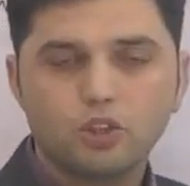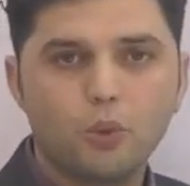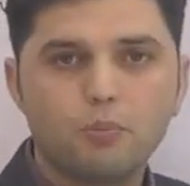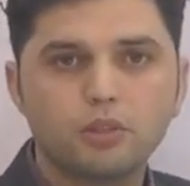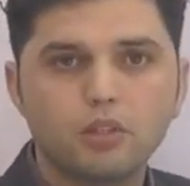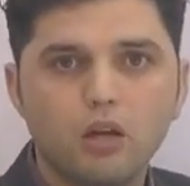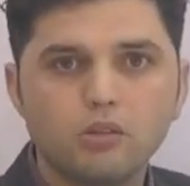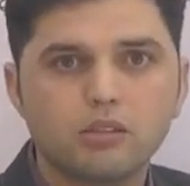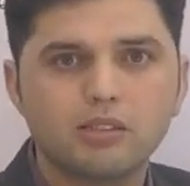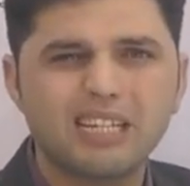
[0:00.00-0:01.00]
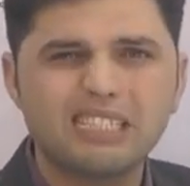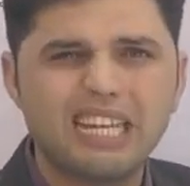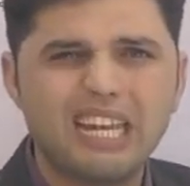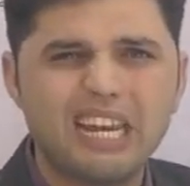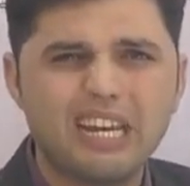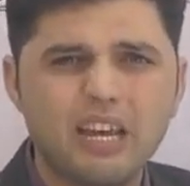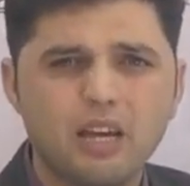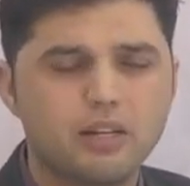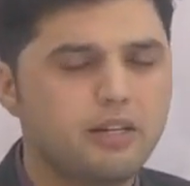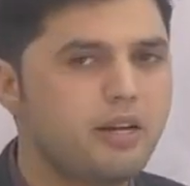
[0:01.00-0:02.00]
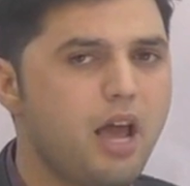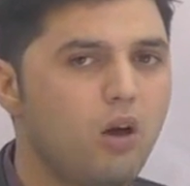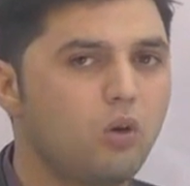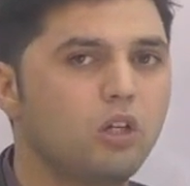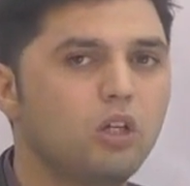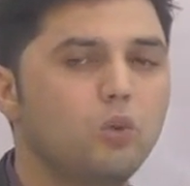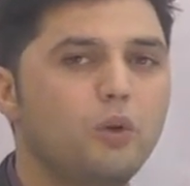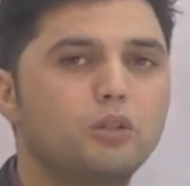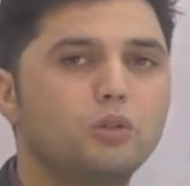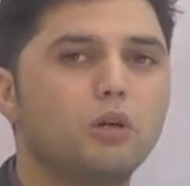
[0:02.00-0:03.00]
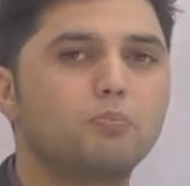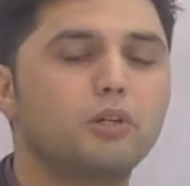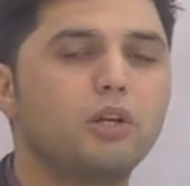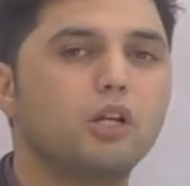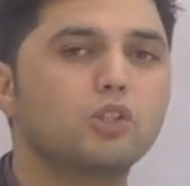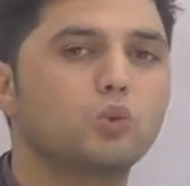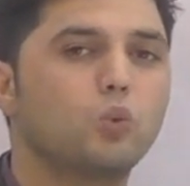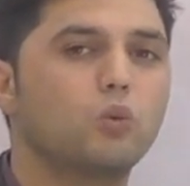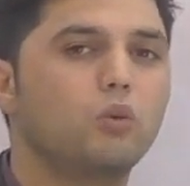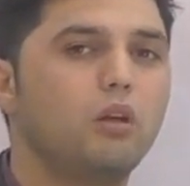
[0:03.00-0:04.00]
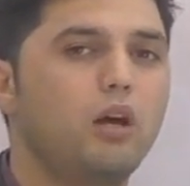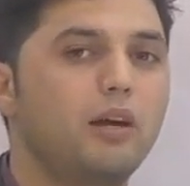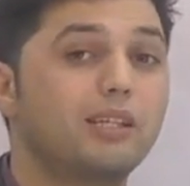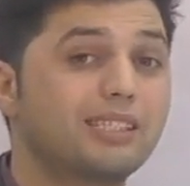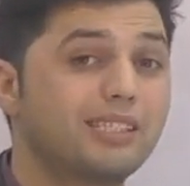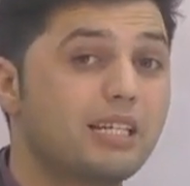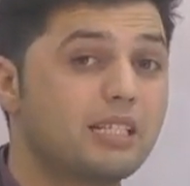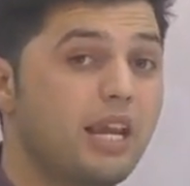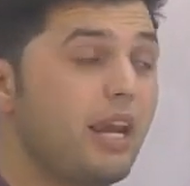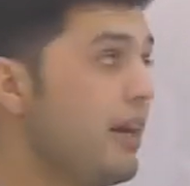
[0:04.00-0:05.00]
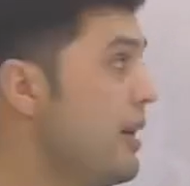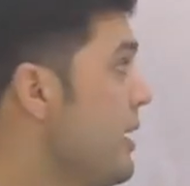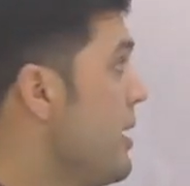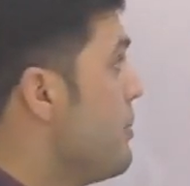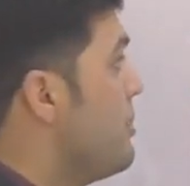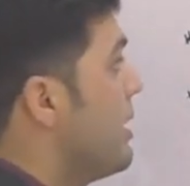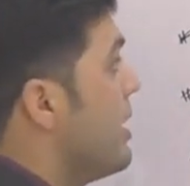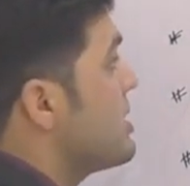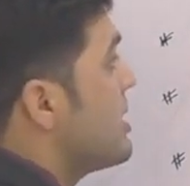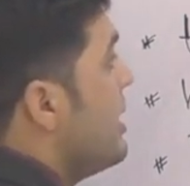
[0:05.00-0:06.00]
Do we pronounce studied? No, we do not pronounce like studied, because